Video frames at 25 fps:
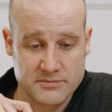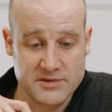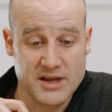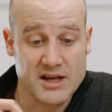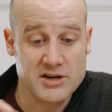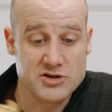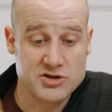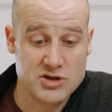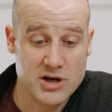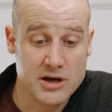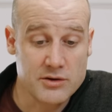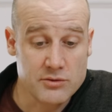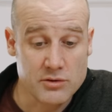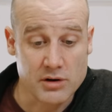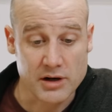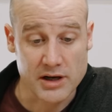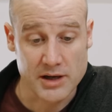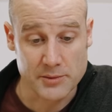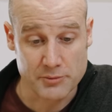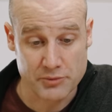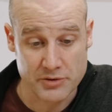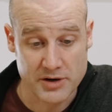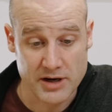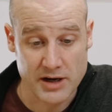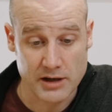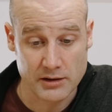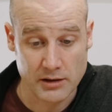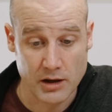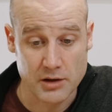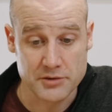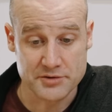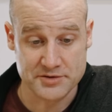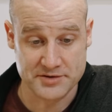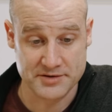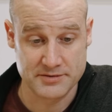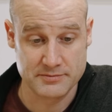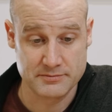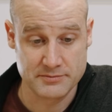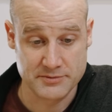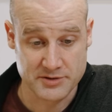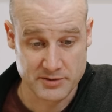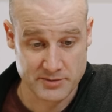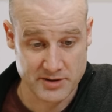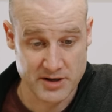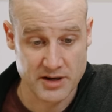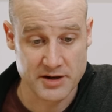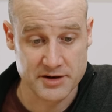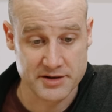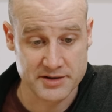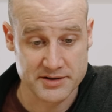they're generally pretty close, to
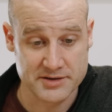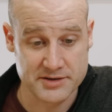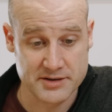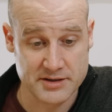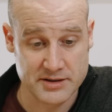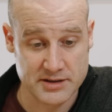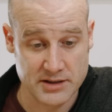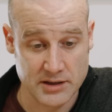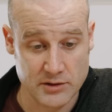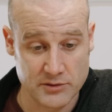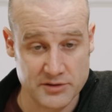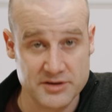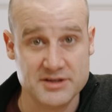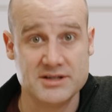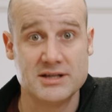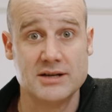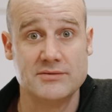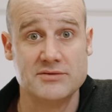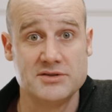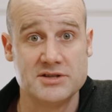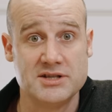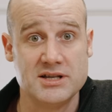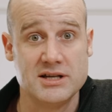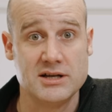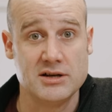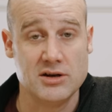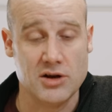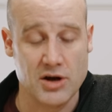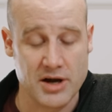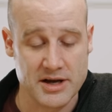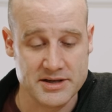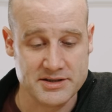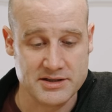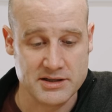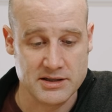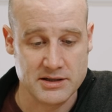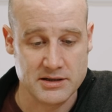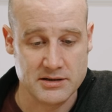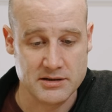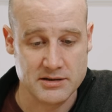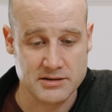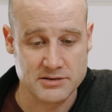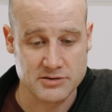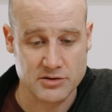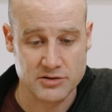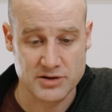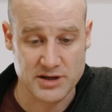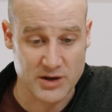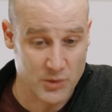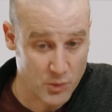be honest. So in 1790,
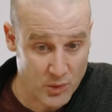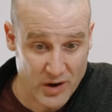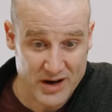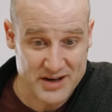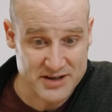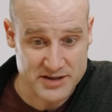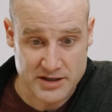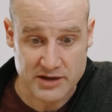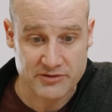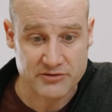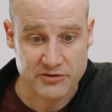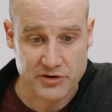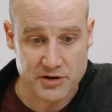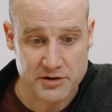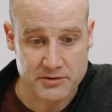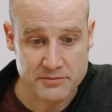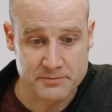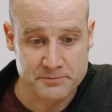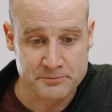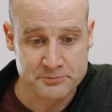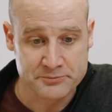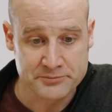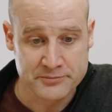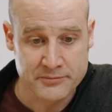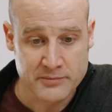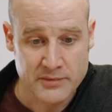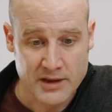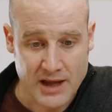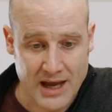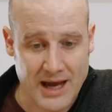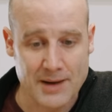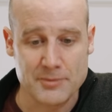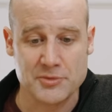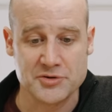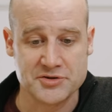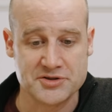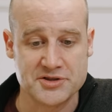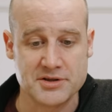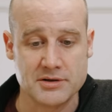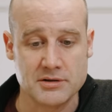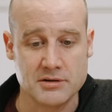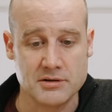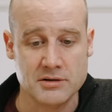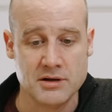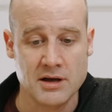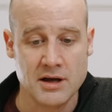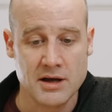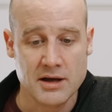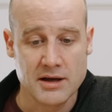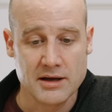there's only one different.
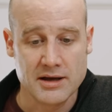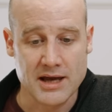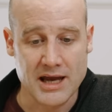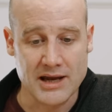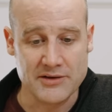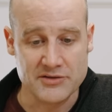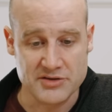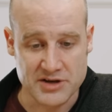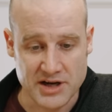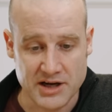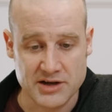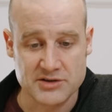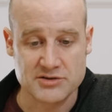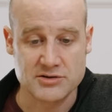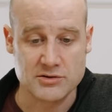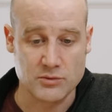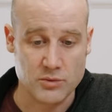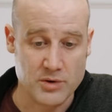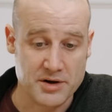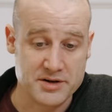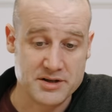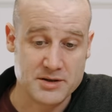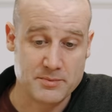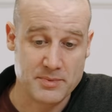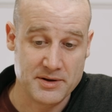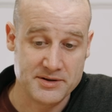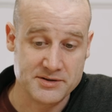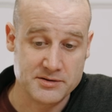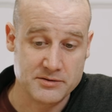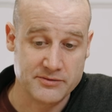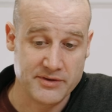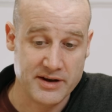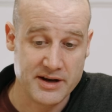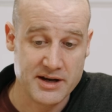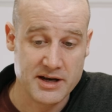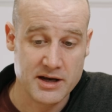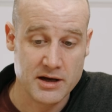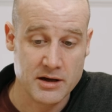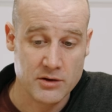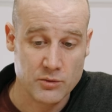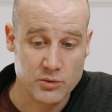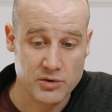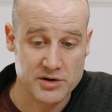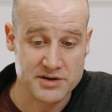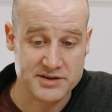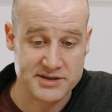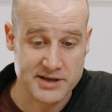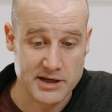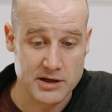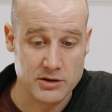Hamilton gave an extra one to Pennsylvania,
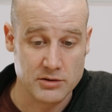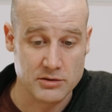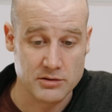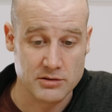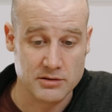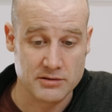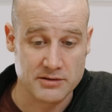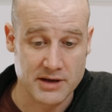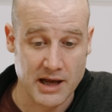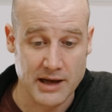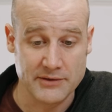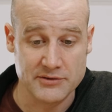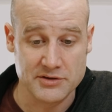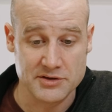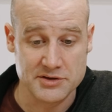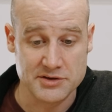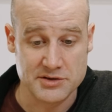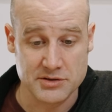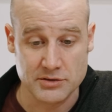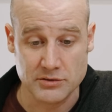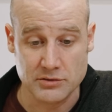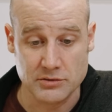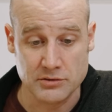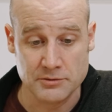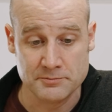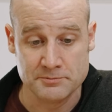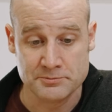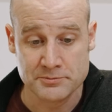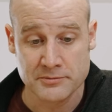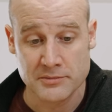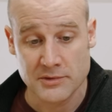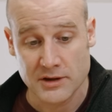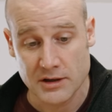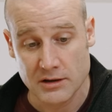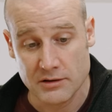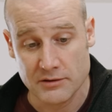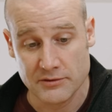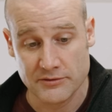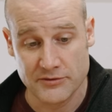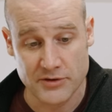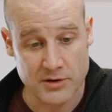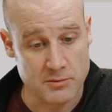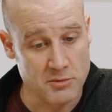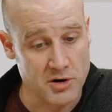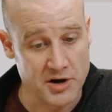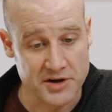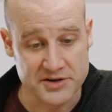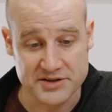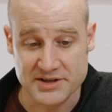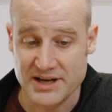whereas Hill gave it to
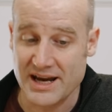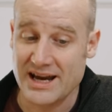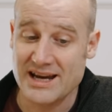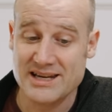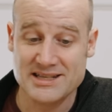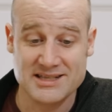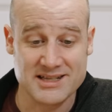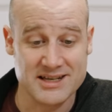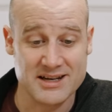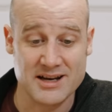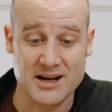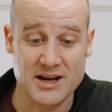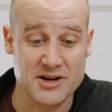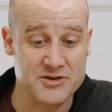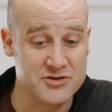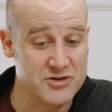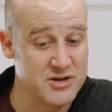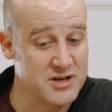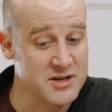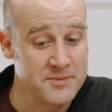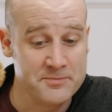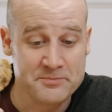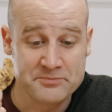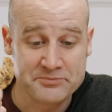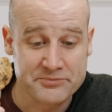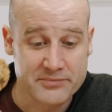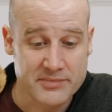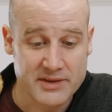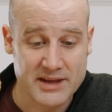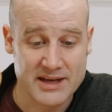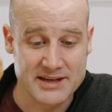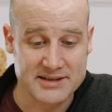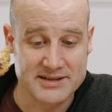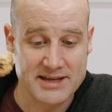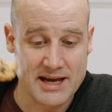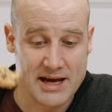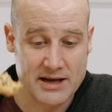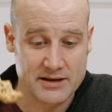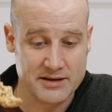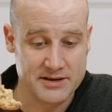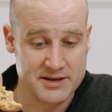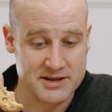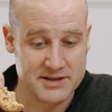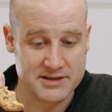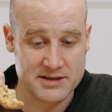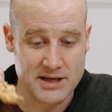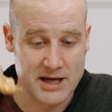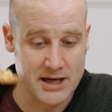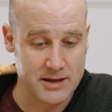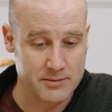Vermont. 1800, exactly
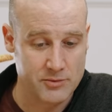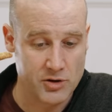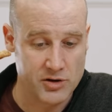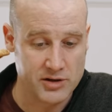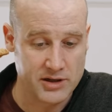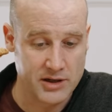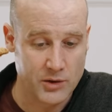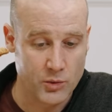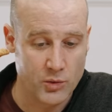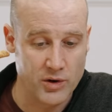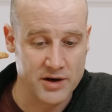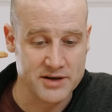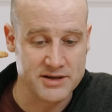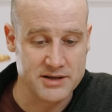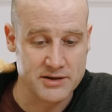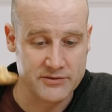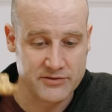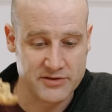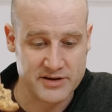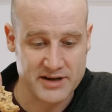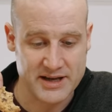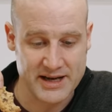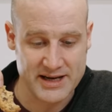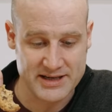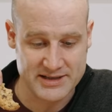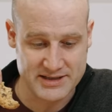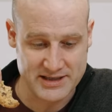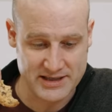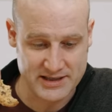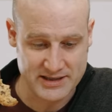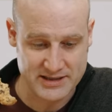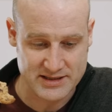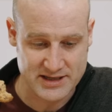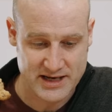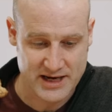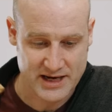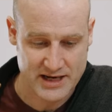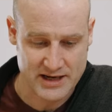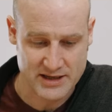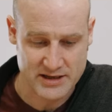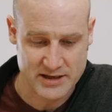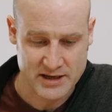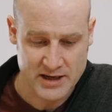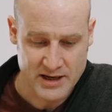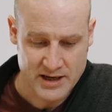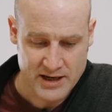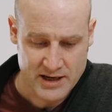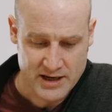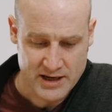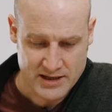the same. Only one different 1810,
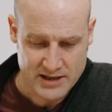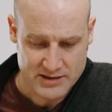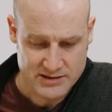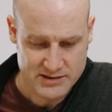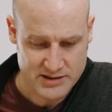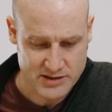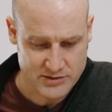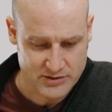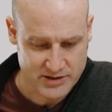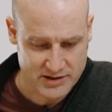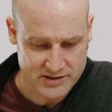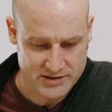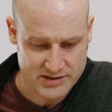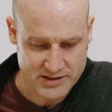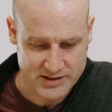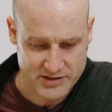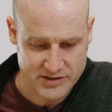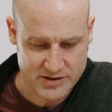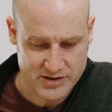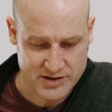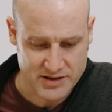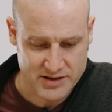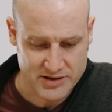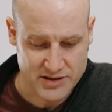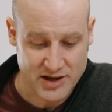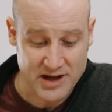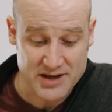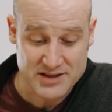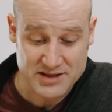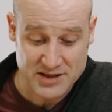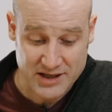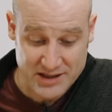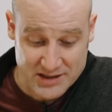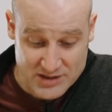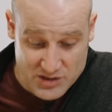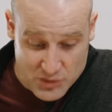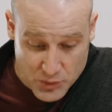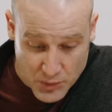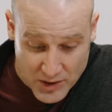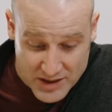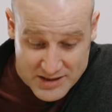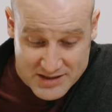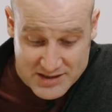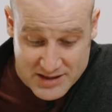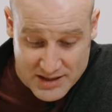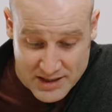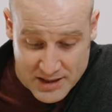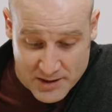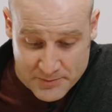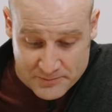etc., etc.
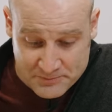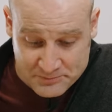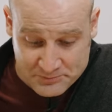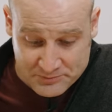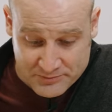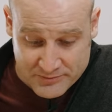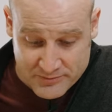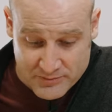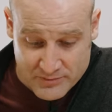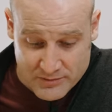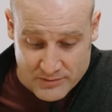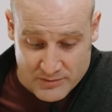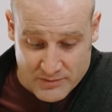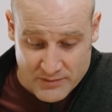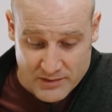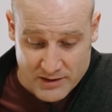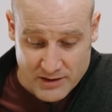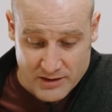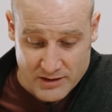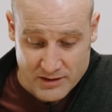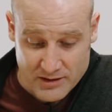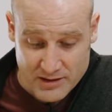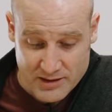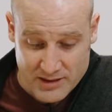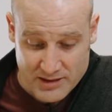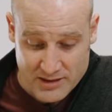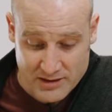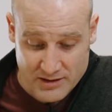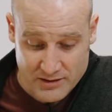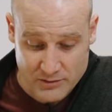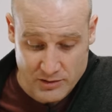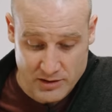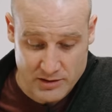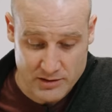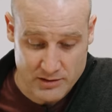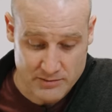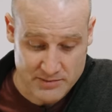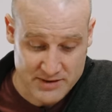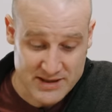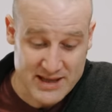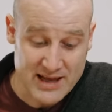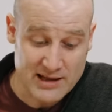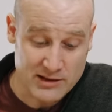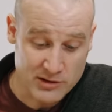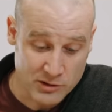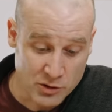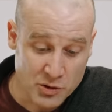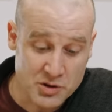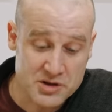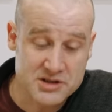1920, I mean,
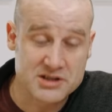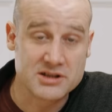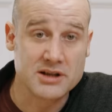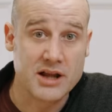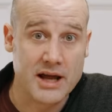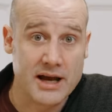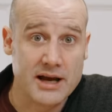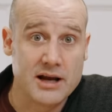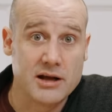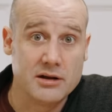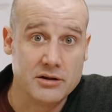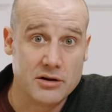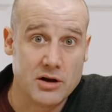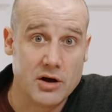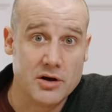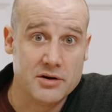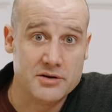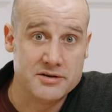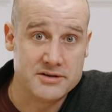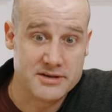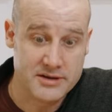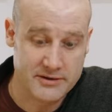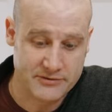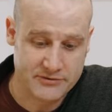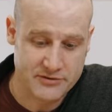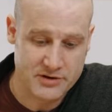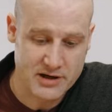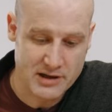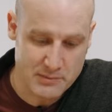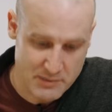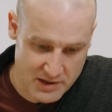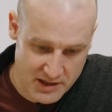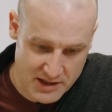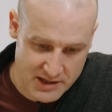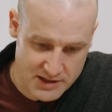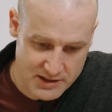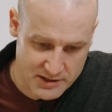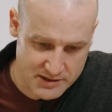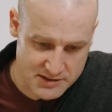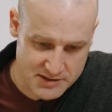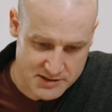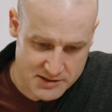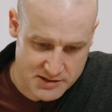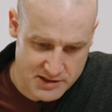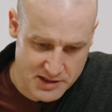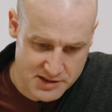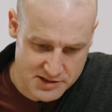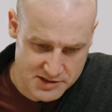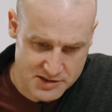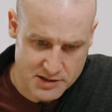that looks like a lot different. I mean, it's
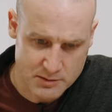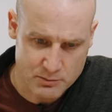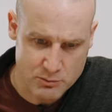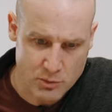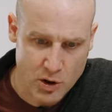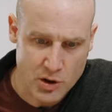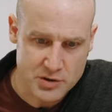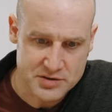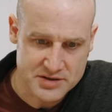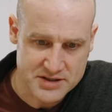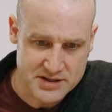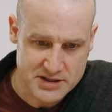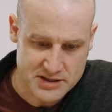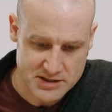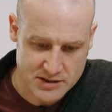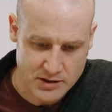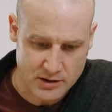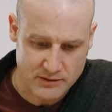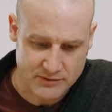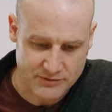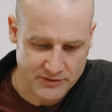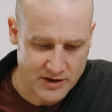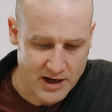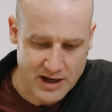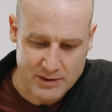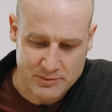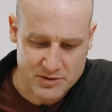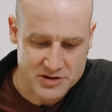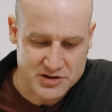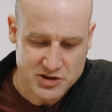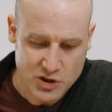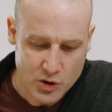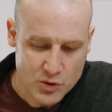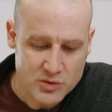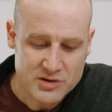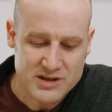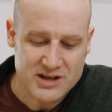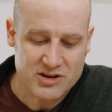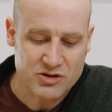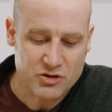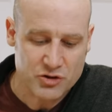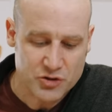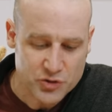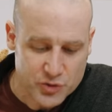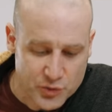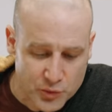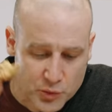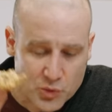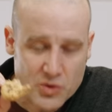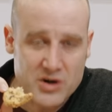there's the most so far, but it's only
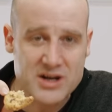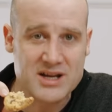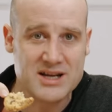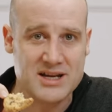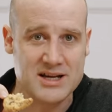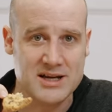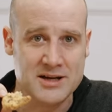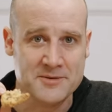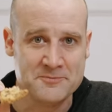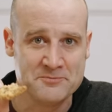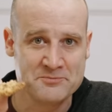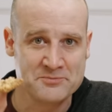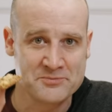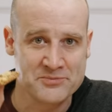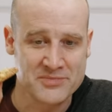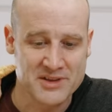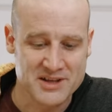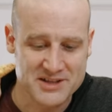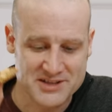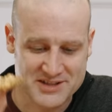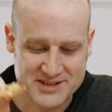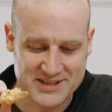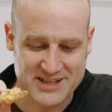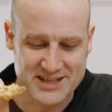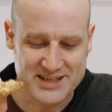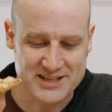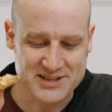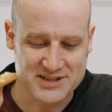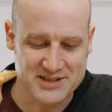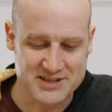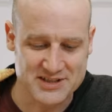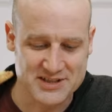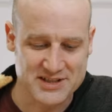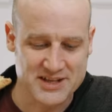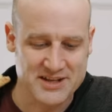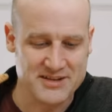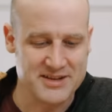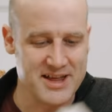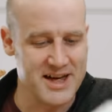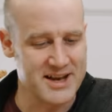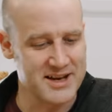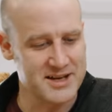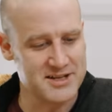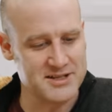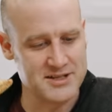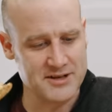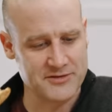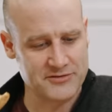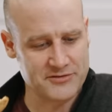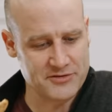three seats that are
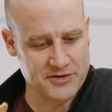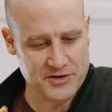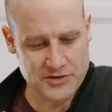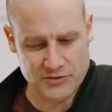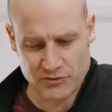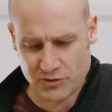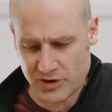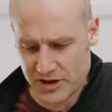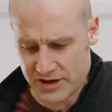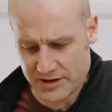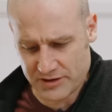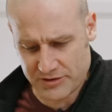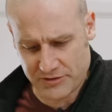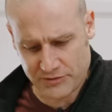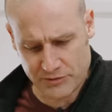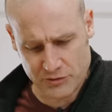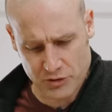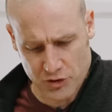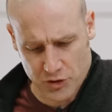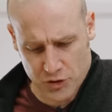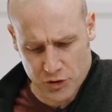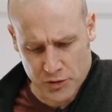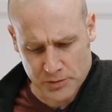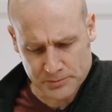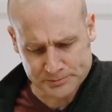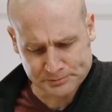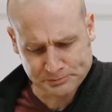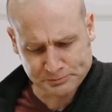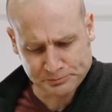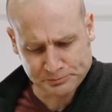different right through